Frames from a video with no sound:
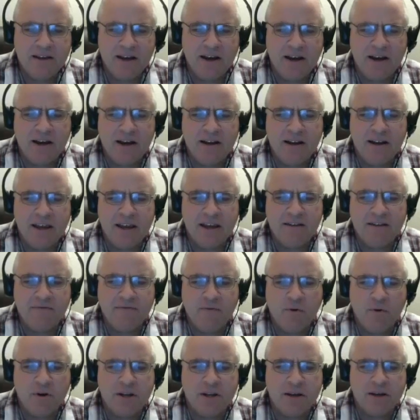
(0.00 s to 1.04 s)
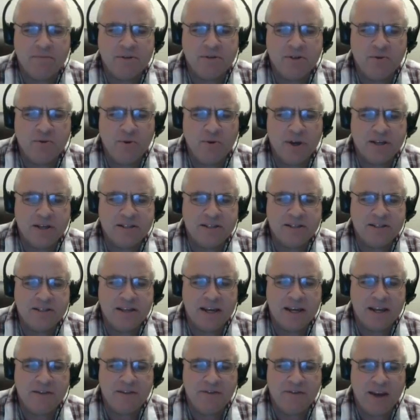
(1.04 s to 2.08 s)
uh, negative 4 times 2x is
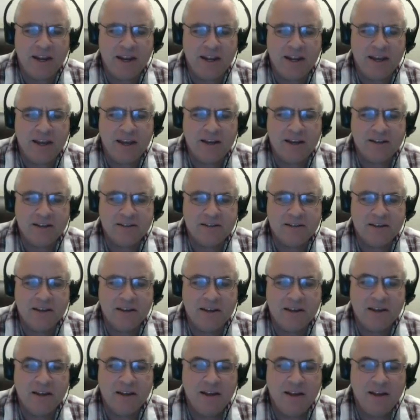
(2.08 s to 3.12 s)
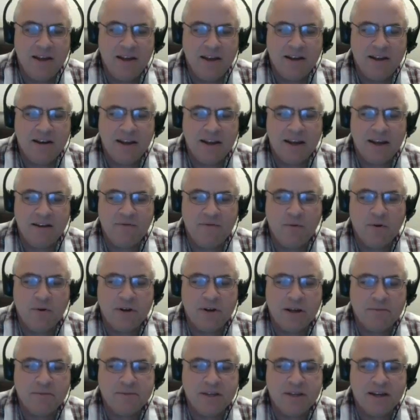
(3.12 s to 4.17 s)
negative 8x. Negative 4
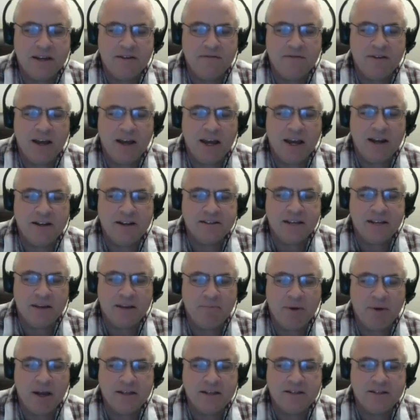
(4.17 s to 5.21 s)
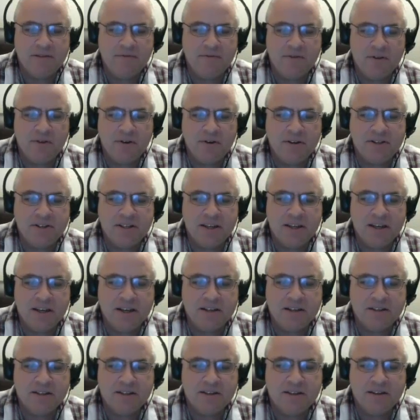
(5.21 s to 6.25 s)
times negative 9 is a positive
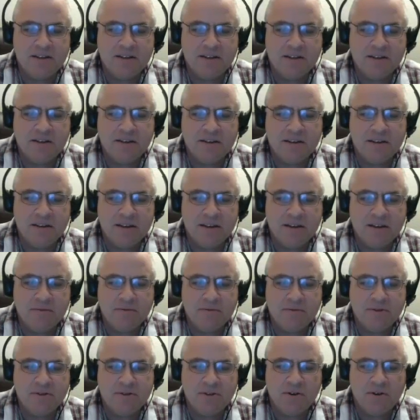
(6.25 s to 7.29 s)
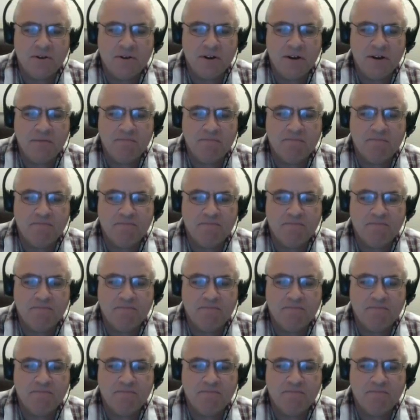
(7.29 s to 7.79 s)
36, equals 30.